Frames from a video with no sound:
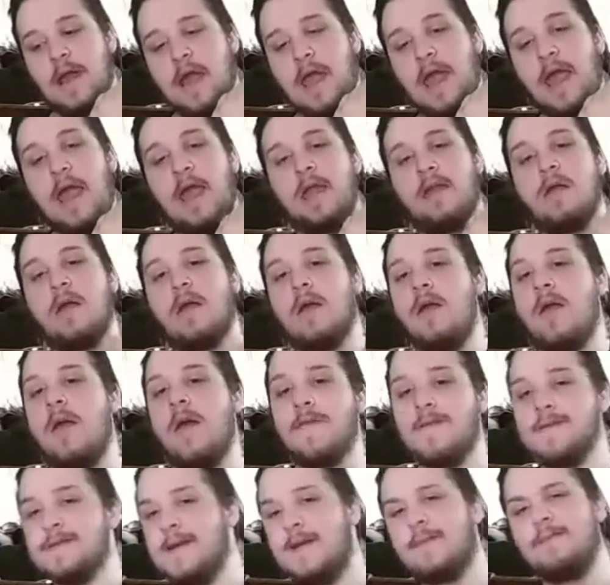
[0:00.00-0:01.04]
And
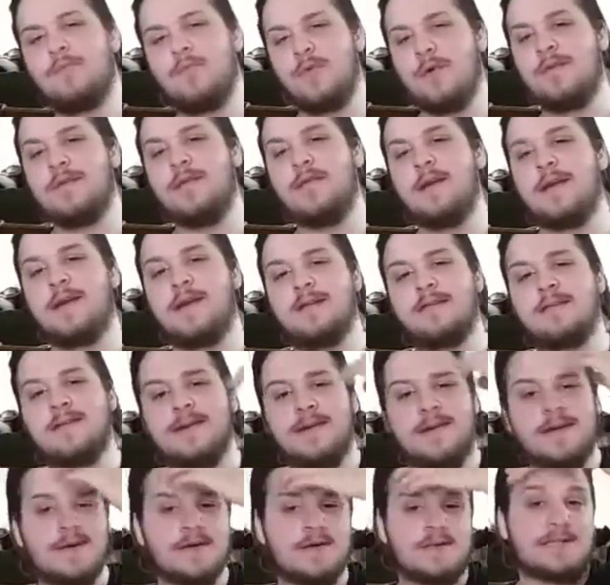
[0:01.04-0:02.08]
every time when the killer
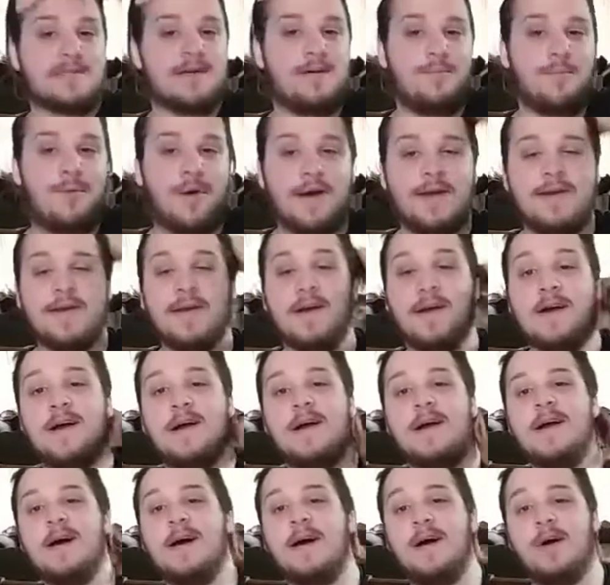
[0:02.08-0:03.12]
kills someone
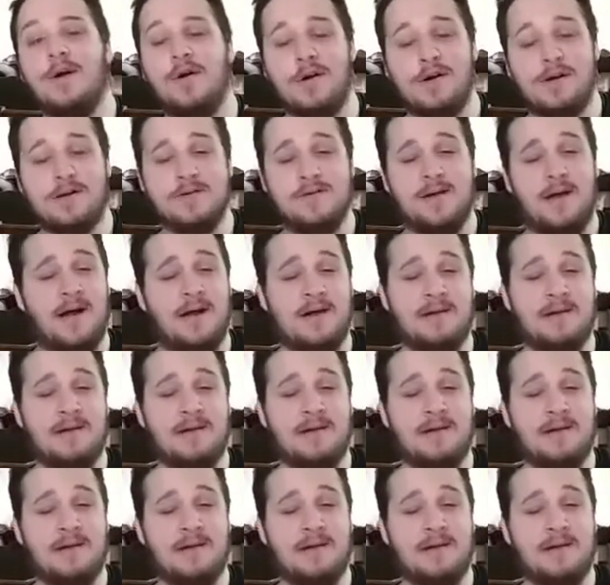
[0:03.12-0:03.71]
or